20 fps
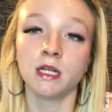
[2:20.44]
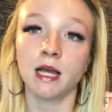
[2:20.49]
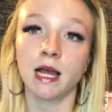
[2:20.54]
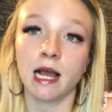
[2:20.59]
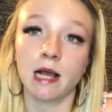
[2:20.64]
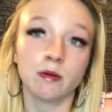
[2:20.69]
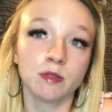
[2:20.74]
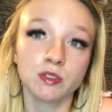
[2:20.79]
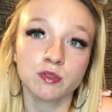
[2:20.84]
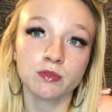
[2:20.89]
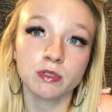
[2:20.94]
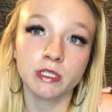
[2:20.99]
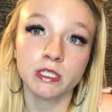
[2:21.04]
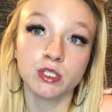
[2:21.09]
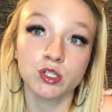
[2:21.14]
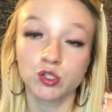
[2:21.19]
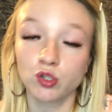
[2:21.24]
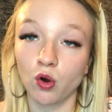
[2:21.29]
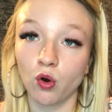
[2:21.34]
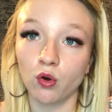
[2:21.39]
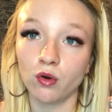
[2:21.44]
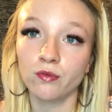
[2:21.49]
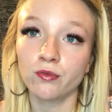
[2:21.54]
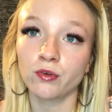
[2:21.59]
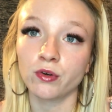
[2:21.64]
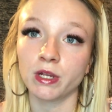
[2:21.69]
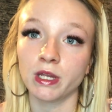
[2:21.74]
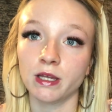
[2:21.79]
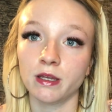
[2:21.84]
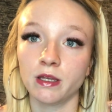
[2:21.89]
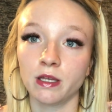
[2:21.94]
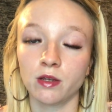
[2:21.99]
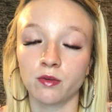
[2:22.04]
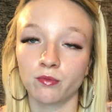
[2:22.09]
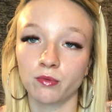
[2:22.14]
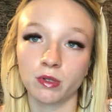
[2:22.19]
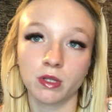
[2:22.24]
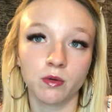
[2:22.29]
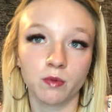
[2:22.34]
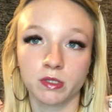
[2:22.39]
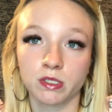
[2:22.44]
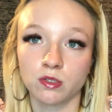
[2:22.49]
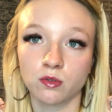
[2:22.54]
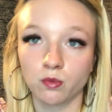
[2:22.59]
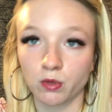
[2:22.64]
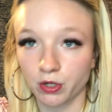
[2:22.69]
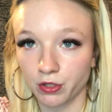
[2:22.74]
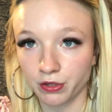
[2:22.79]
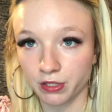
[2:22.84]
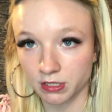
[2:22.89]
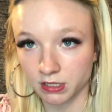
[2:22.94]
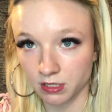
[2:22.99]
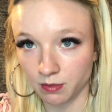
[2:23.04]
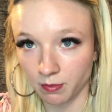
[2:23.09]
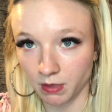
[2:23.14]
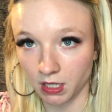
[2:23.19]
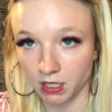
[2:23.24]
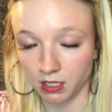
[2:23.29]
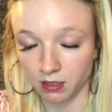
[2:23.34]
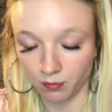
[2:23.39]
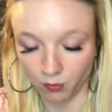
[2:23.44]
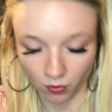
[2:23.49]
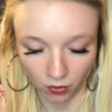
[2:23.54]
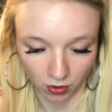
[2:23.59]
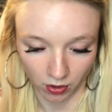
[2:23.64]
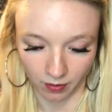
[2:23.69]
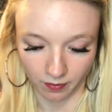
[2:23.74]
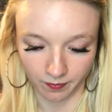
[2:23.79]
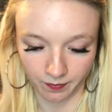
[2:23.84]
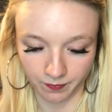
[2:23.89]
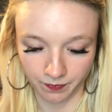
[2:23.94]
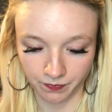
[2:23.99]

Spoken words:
I was really just over it. It really wasn't worth it to me anymore.